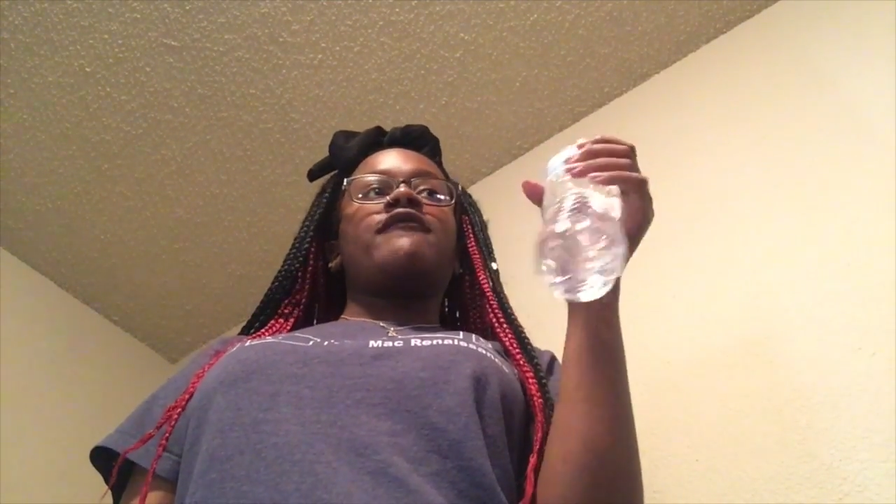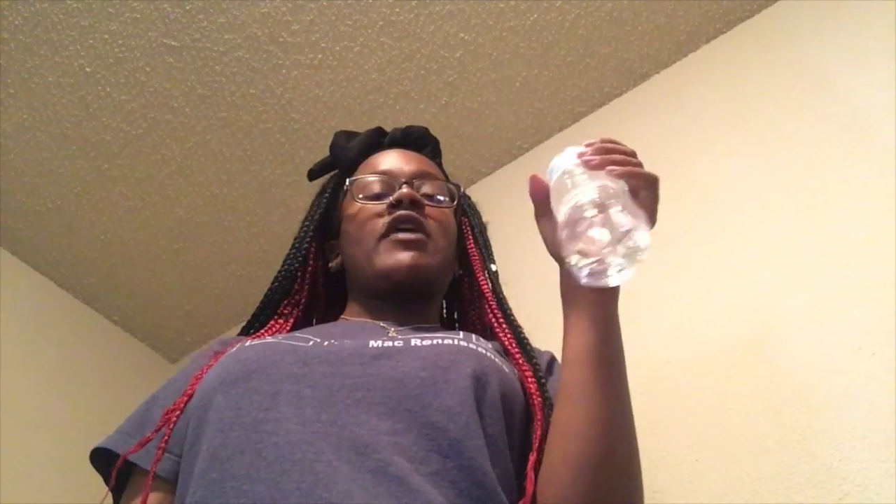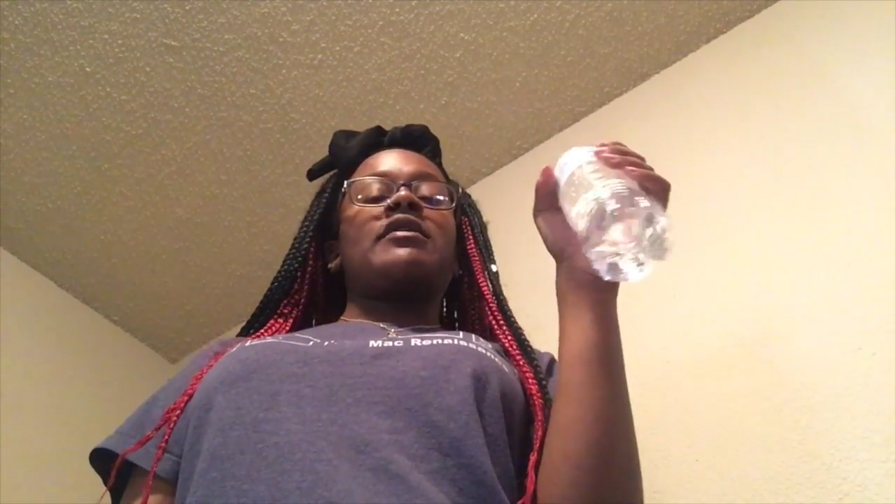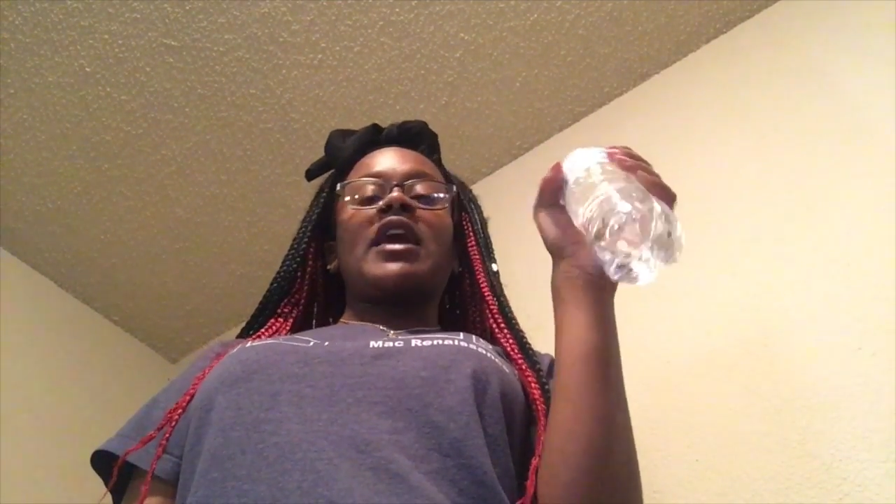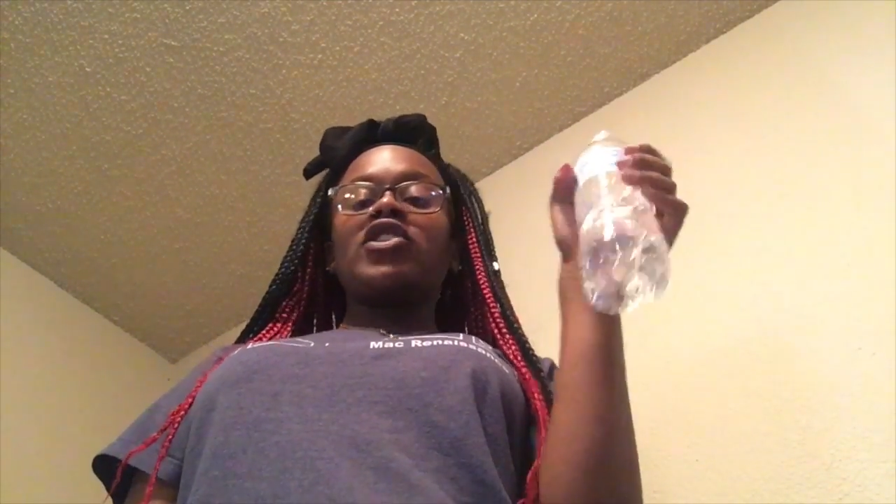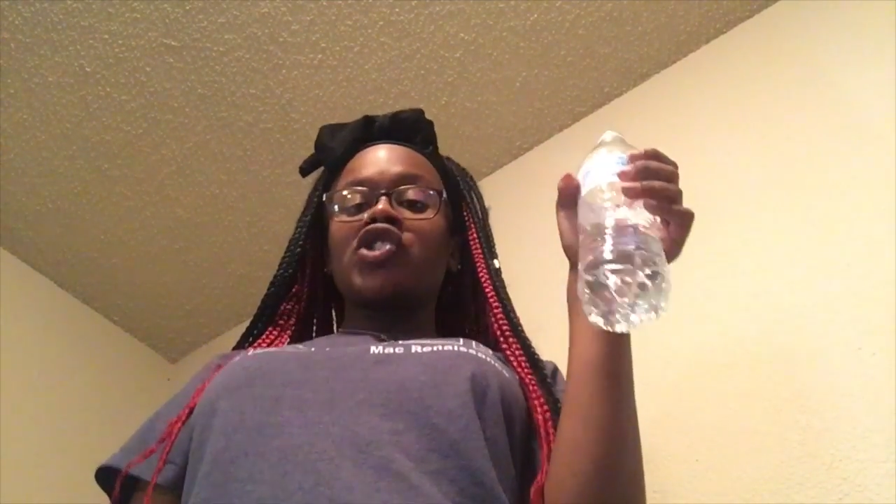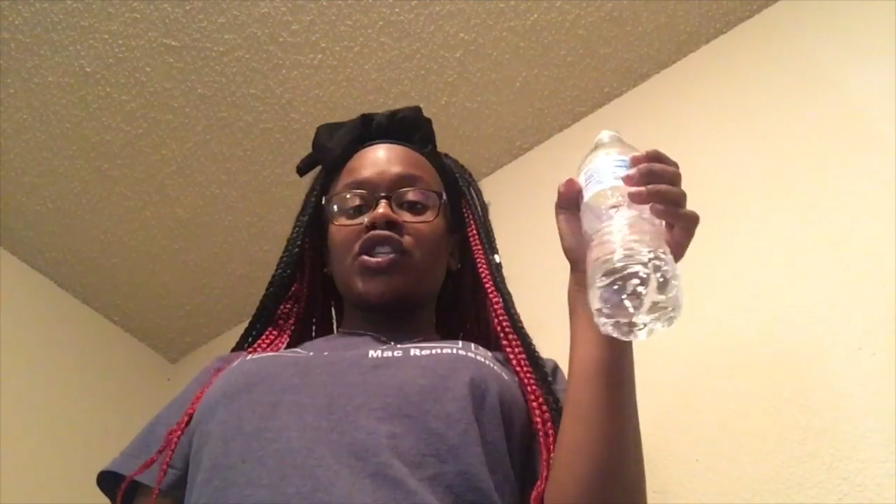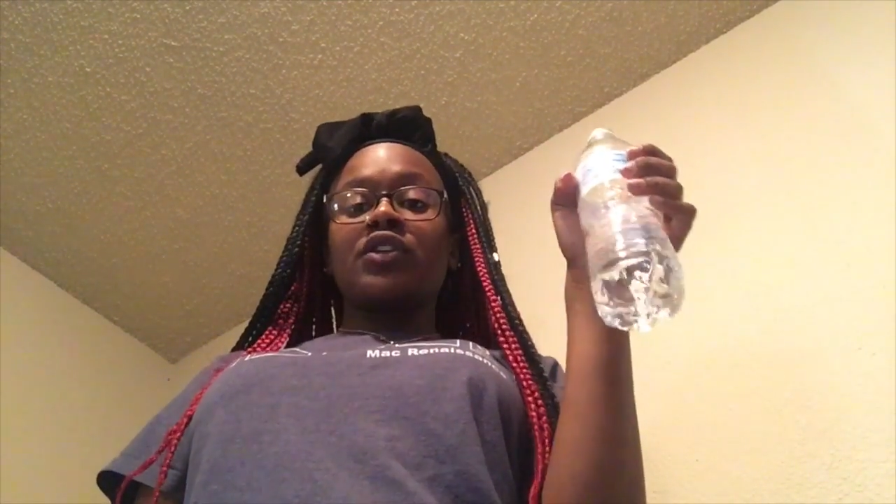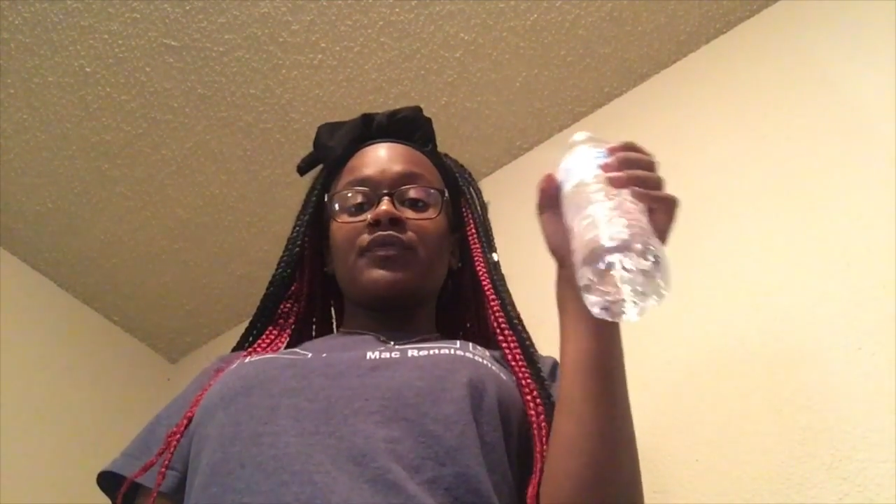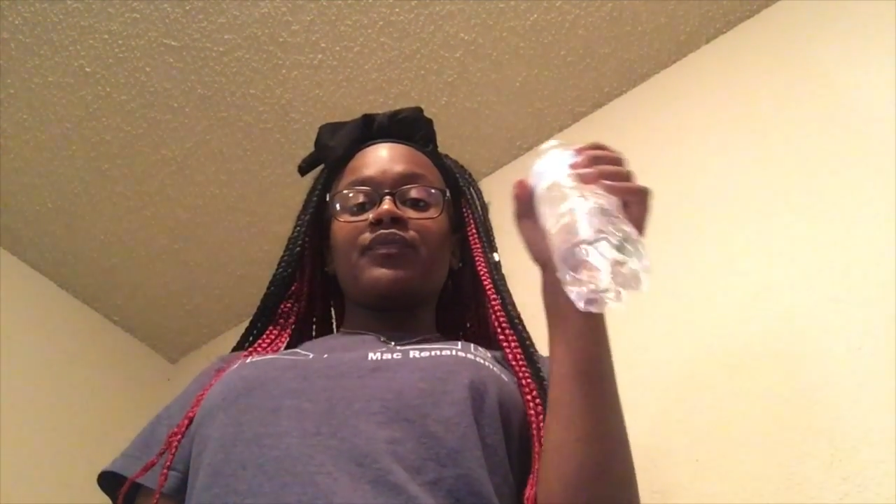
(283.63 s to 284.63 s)

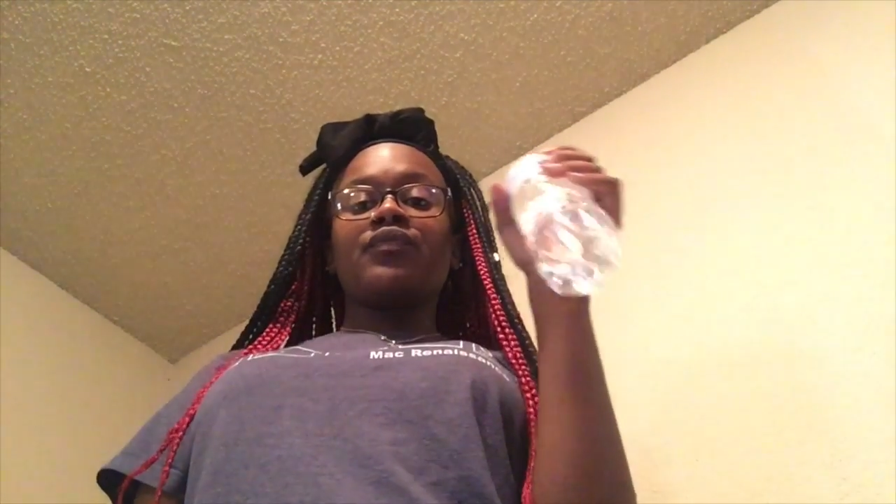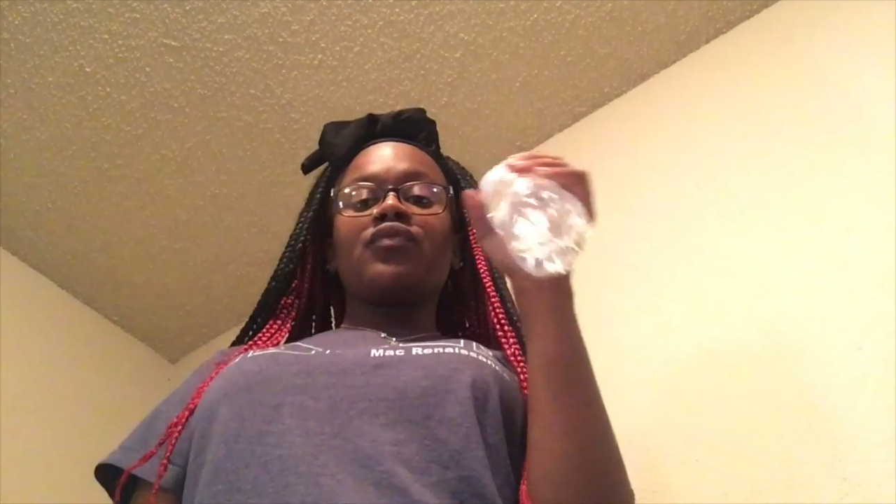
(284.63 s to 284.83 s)
foundation.